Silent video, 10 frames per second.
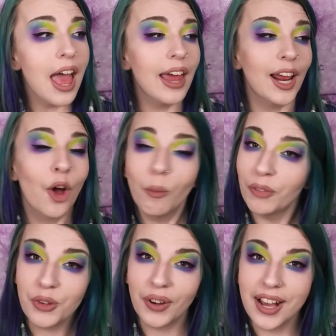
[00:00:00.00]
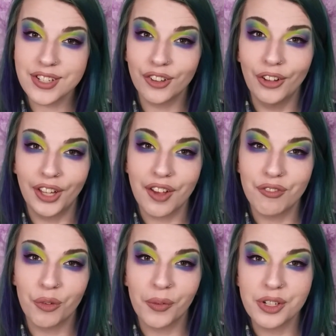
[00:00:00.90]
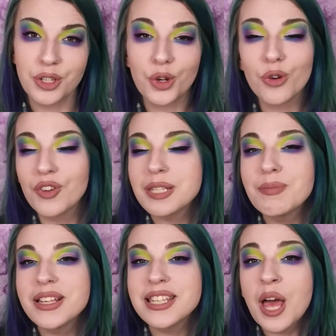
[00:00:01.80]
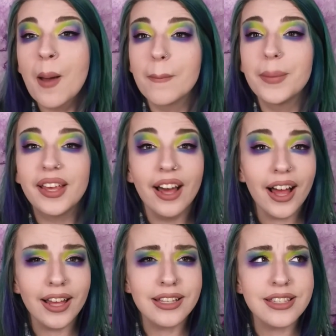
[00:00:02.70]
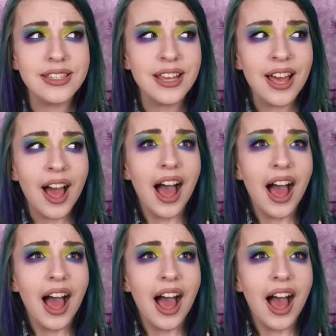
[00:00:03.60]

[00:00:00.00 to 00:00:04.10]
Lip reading: and I hope that you guys are looking forward to Christmas because,